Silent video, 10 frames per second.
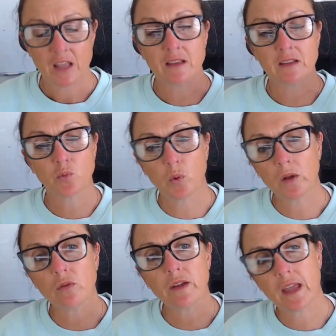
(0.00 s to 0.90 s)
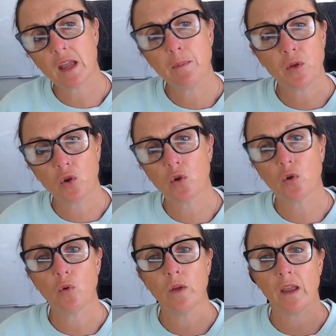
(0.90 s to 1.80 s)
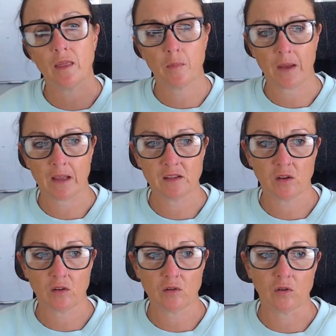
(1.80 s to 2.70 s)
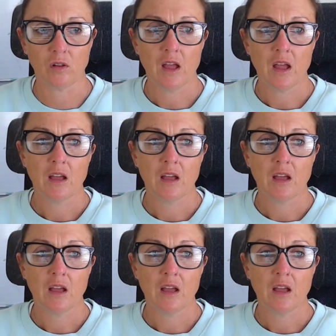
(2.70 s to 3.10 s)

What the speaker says: This will keep you in the pain cycle.